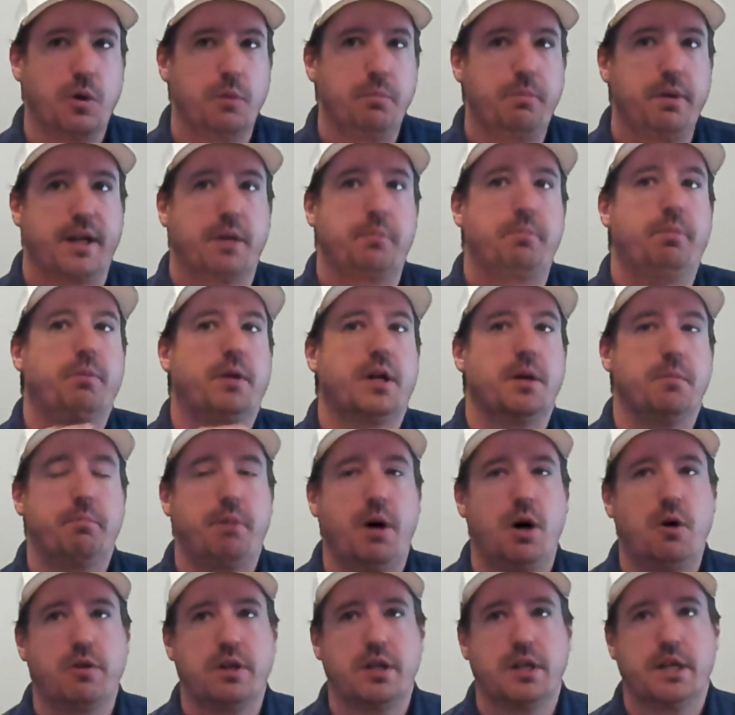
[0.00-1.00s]
so a big
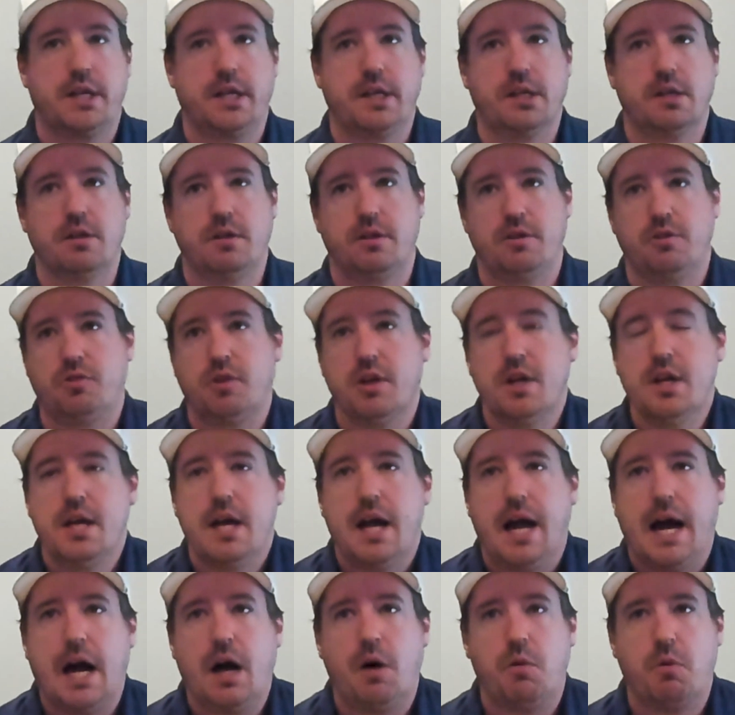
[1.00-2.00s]
component here is
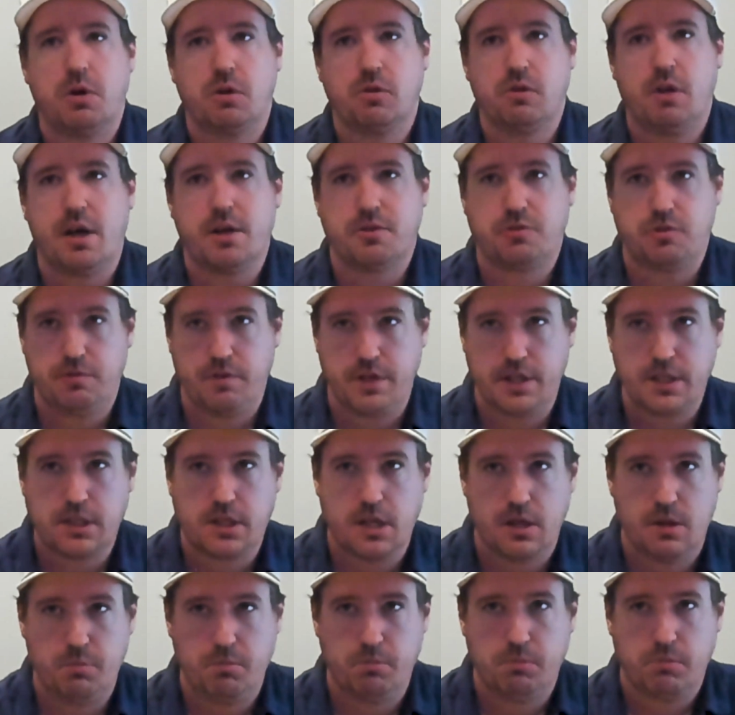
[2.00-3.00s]
how our loss of
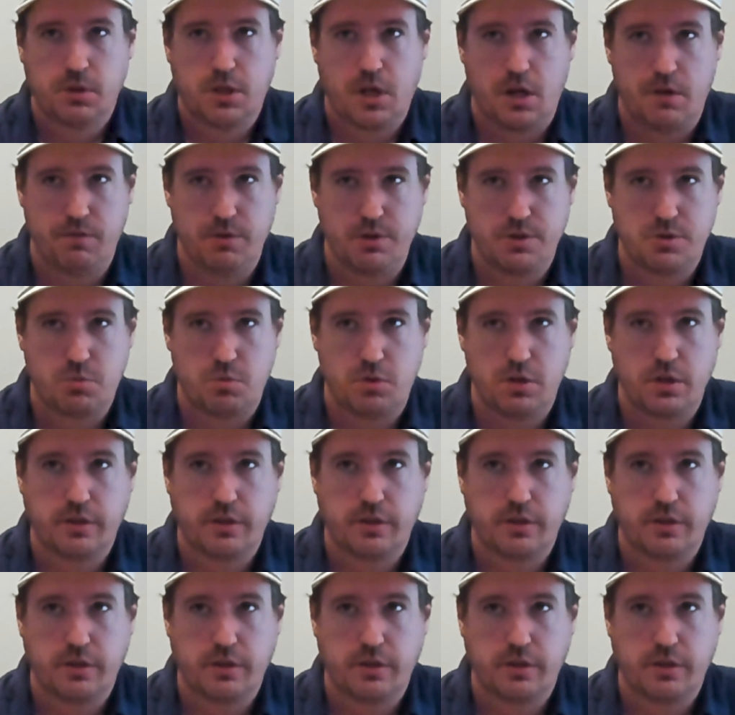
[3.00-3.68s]
income coverage